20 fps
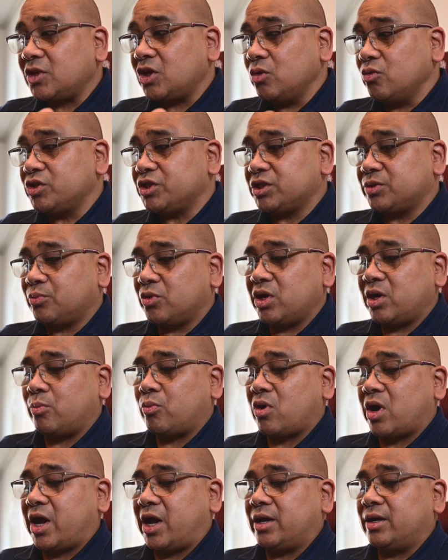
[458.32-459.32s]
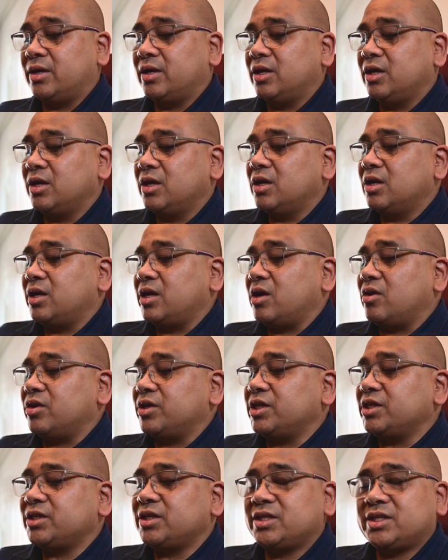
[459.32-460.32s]
which is pretty bright. Now it
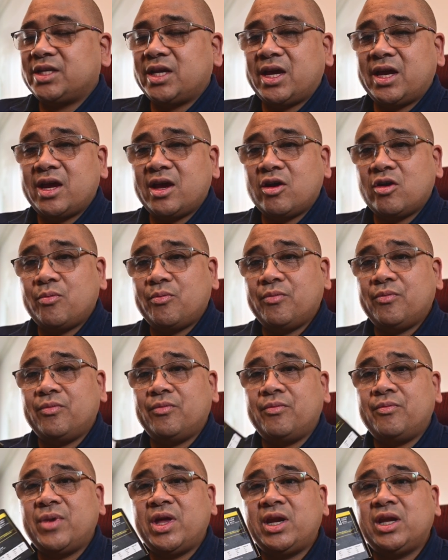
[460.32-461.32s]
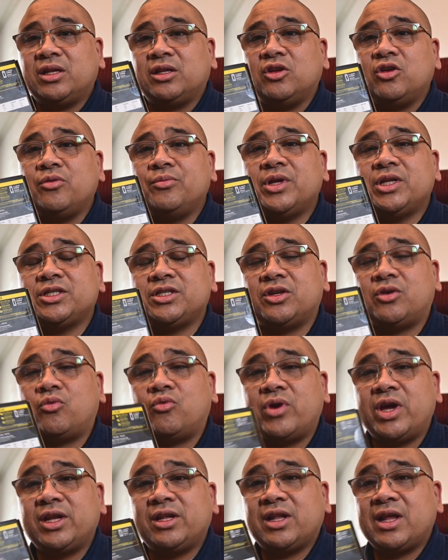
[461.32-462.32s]
doesn't say how many lumens the
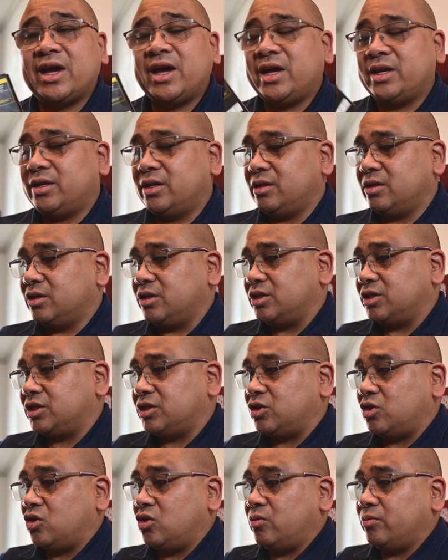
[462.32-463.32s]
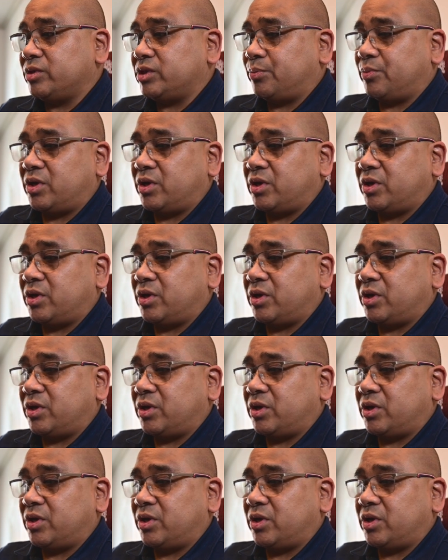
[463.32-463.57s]
red light consumes,